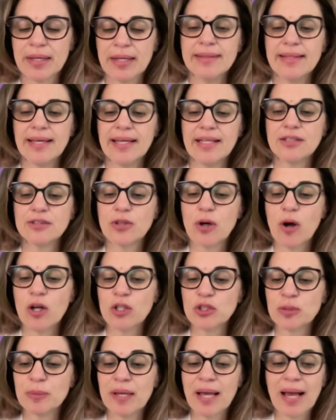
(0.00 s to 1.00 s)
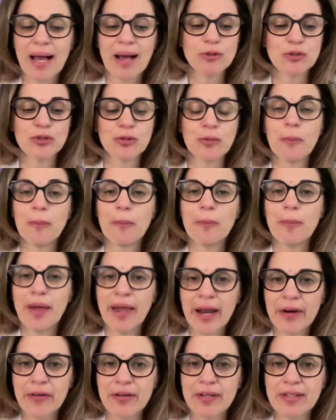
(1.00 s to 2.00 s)
They taught me how to
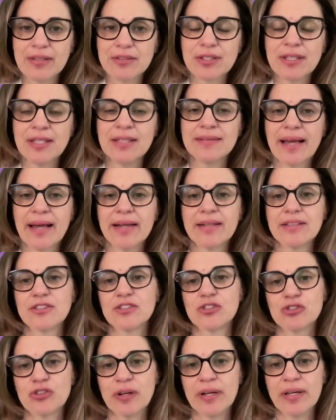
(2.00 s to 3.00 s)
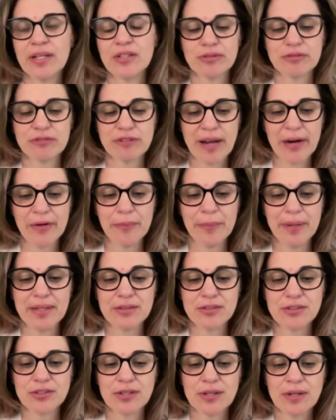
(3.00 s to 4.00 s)
parent in that strange
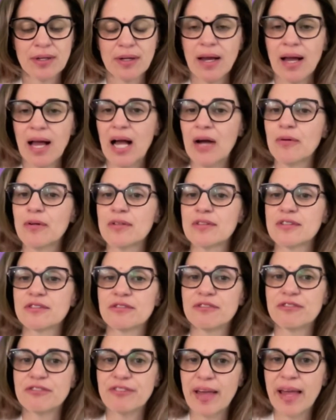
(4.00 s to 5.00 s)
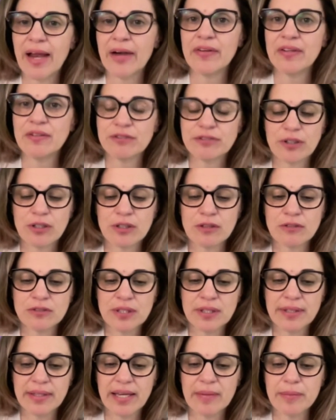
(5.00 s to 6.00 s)
environment. I was very involved
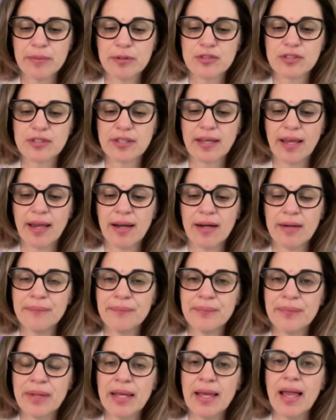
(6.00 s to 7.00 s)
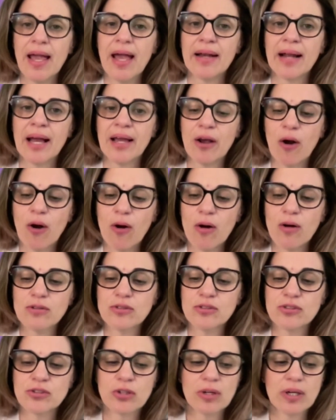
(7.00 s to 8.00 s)
in Gabriel's care, and I
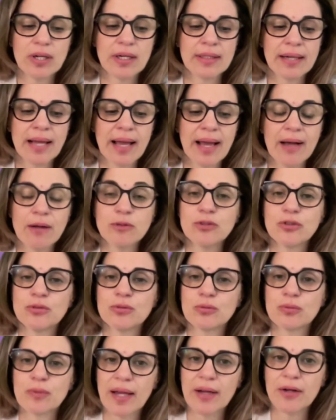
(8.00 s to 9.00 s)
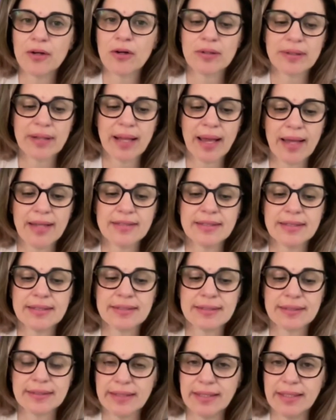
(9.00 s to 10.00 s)
also learned how to recognize
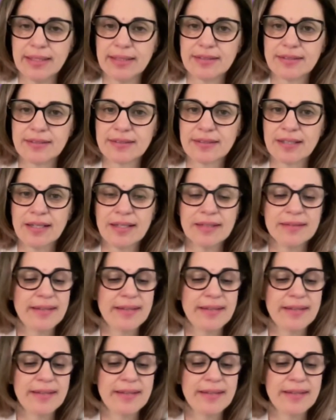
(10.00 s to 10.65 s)
his needs.